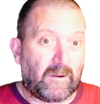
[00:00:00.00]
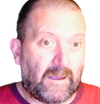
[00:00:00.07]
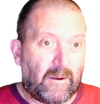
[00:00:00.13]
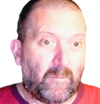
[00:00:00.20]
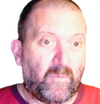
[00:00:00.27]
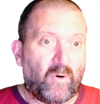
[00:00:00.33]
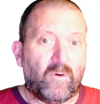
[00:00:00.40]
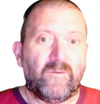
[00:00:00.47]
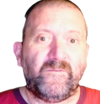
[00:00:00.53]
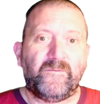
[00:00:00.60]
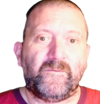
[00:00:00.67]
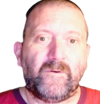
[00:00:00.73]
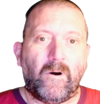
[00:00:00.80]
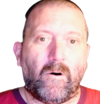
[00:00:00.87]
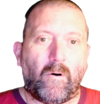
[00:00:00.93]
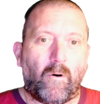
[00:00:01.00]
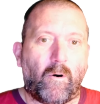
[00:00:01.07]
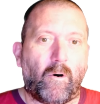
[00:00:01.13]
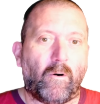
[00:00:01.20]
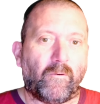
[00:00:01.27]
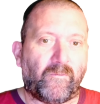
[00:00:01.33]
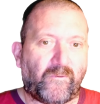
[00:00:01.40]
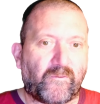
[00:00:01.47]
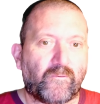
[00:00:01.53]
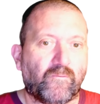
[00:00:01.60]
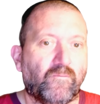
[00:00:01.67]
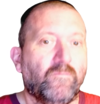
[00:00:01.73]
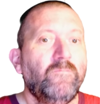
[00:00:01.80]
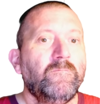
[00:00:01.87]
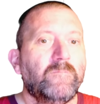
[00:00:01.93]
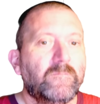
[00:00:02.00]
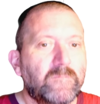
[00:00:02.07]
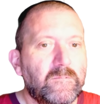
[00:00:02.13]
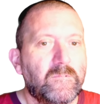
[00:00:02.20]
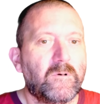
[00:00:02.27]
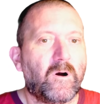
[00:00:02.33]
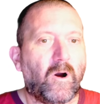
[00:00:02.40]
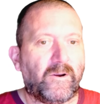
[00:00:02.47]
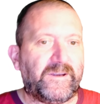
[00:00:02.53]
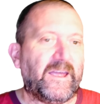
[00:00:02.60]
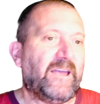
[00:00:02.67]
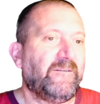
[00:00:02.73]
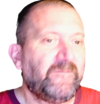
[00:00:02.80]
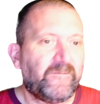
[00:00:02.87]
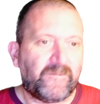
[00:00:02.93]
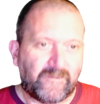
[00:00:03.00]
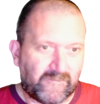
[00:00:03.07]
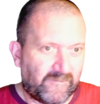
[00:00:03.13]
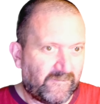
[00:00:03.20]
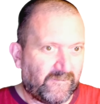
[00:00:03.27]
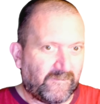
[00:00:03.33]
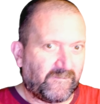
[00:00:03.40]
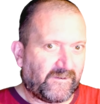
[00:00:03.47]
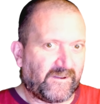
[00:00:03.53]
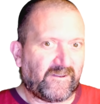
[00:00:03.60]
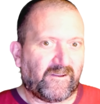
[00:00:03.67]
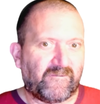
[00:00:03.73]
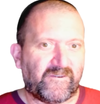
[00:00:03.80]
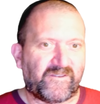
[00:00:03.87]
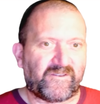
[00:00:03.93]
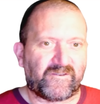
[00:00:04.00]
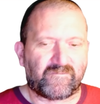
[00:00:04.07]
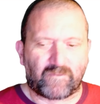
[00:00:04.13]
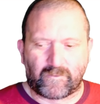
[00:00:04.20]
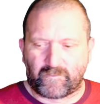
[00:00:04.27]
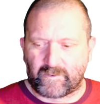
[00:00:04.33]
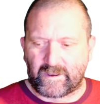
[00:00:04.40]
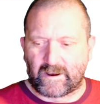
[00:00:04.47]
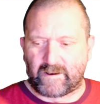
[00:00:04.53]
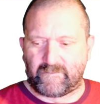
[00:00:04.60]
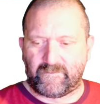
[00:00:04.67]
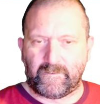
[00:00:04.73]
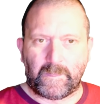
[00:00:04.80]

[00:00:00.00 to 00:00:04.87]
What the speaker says: above or 2 a def, this is what we have.